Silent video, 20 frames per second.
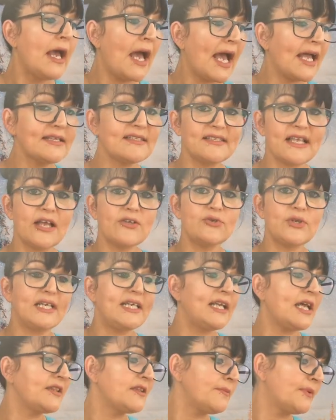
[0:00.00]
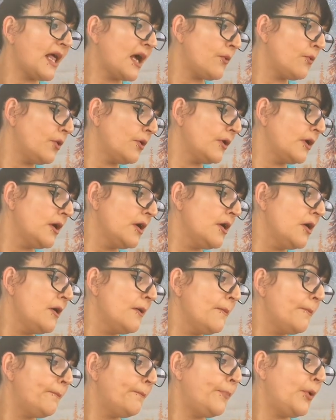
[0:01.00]
and start drinking out the black one.
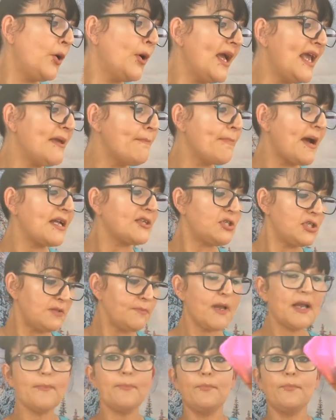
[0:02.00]
But it matches my